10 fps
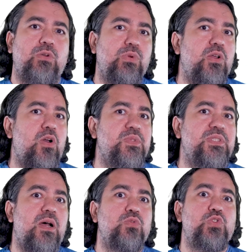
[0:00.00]
really comes
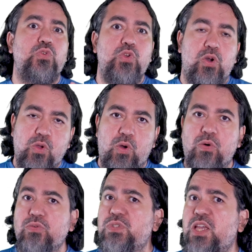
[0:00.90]
down to your
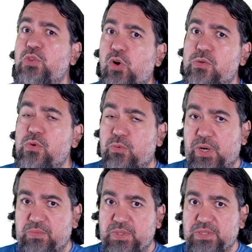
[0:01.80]
goals and your
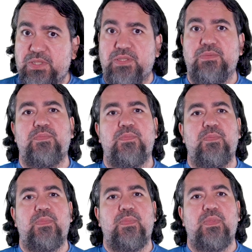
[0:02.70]
requirements.
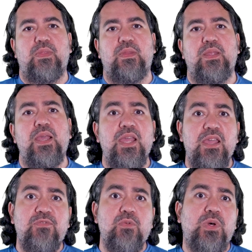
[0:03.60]

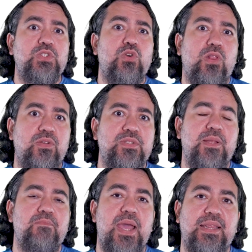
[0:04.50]
If you want to
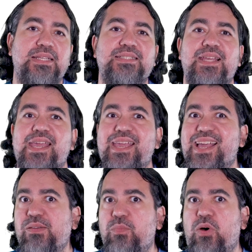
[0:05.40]
closely manage the
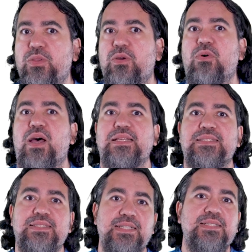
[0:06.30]
A I model
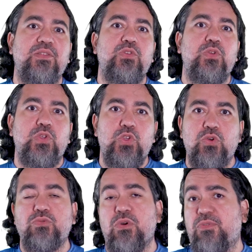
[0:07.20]
assisting
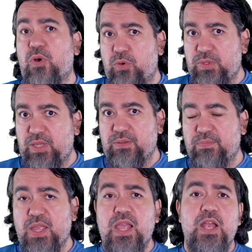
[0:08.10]
you with coding,
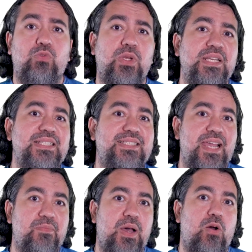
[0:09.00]
running
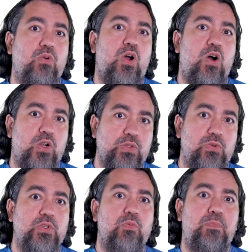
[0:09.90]
Gemma on
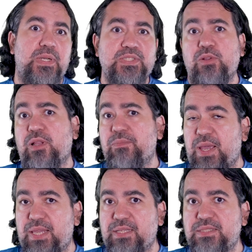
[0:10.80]
hardware you personally
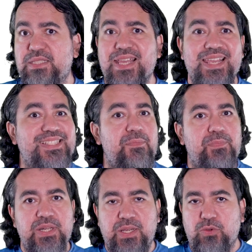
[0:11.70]
manage is a
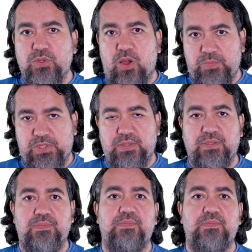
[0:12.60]
pretty good option.